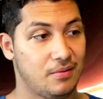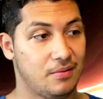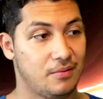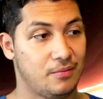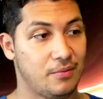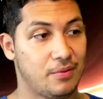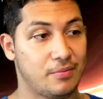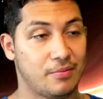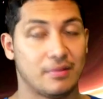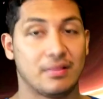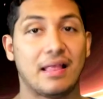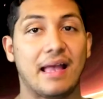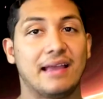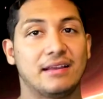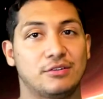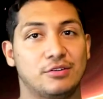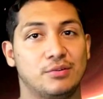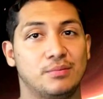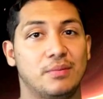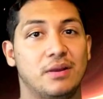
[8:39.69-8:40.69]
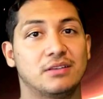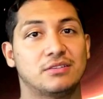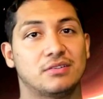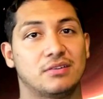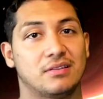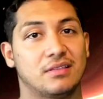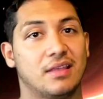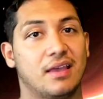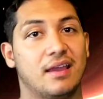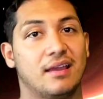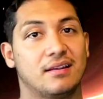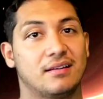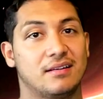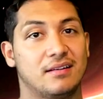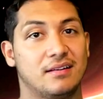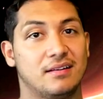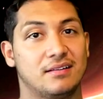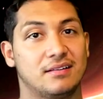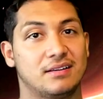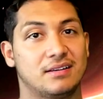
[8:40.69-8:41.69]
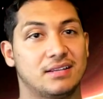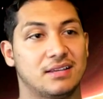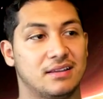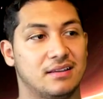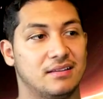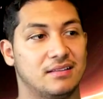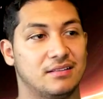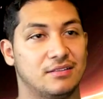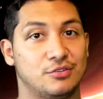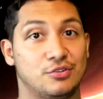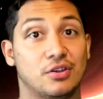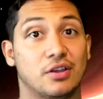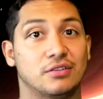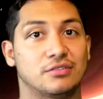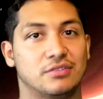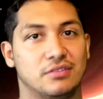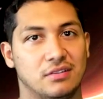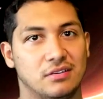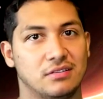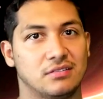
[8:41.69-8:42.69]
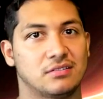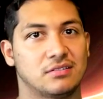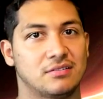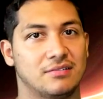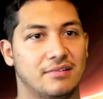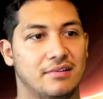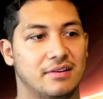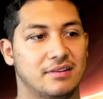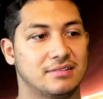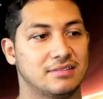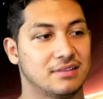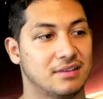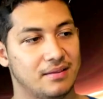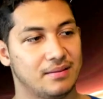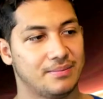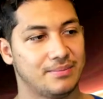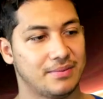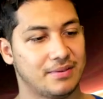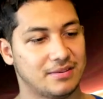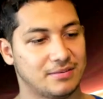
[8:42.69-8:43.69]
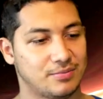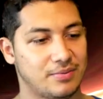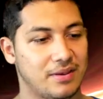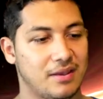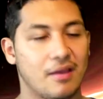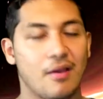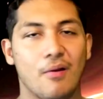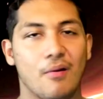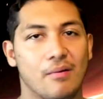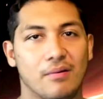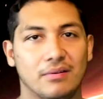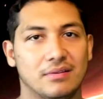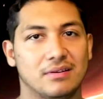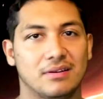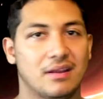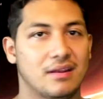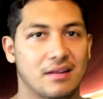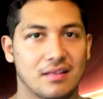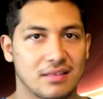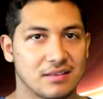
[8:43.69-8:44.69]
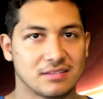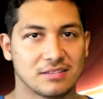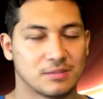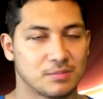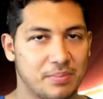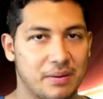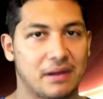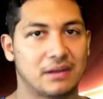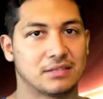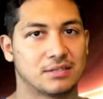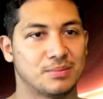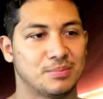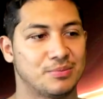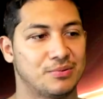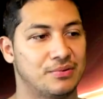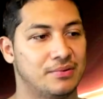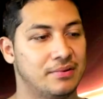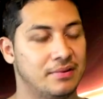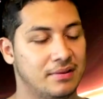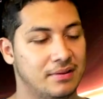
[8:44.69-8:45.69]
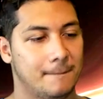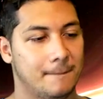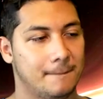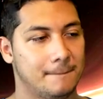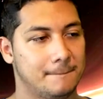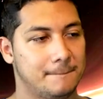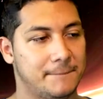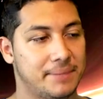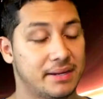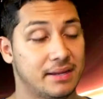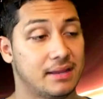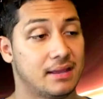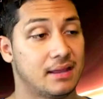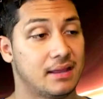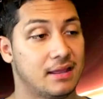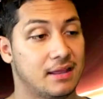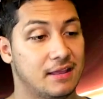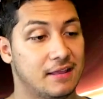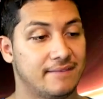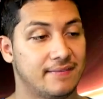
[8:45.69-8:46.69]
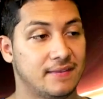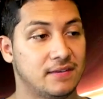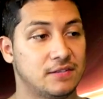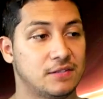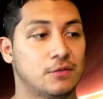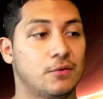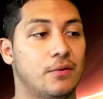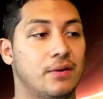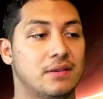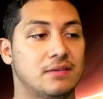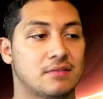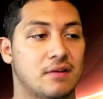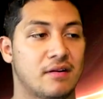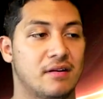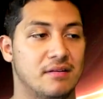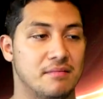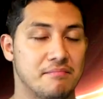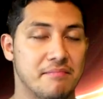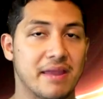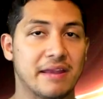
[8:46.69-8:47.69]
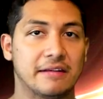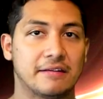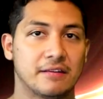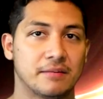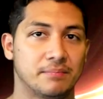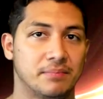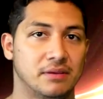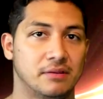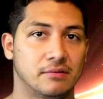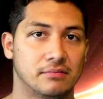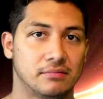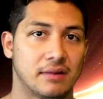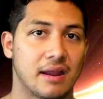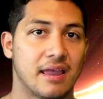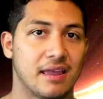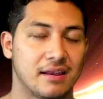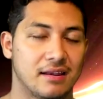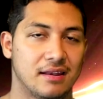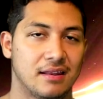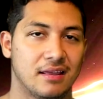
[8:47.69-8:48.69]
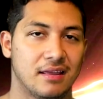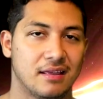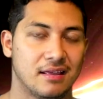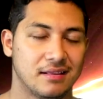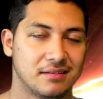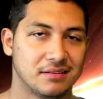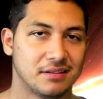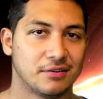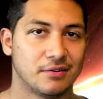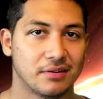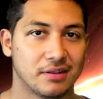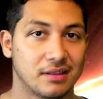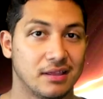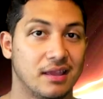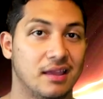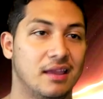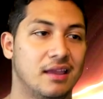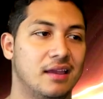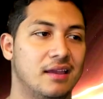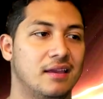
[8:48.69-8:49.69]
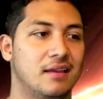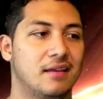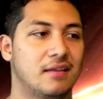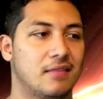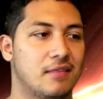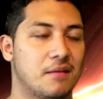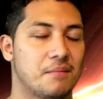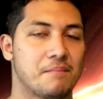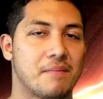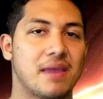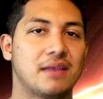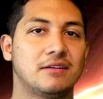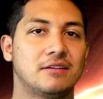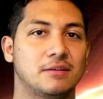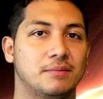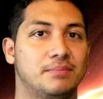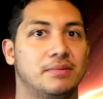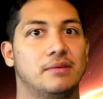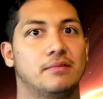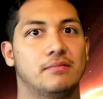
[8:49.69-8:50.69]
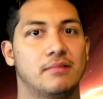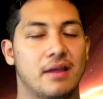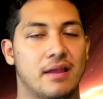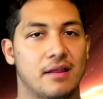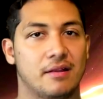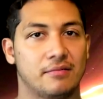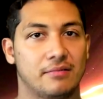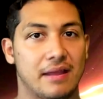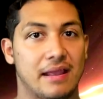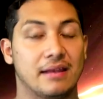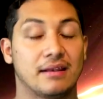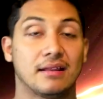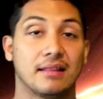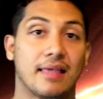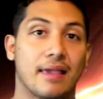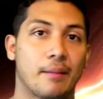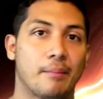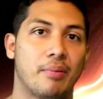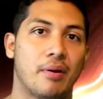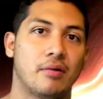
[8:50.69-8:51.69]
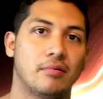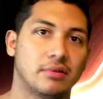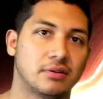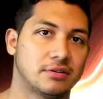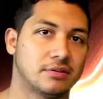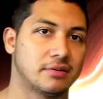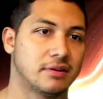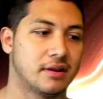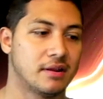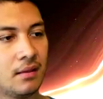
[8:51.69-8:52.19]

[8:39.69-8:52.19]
we rely too much on that to judge these stories, because we know none of this is possible. But these stories aren't meant to be read literally. They're meant to be read like poetry,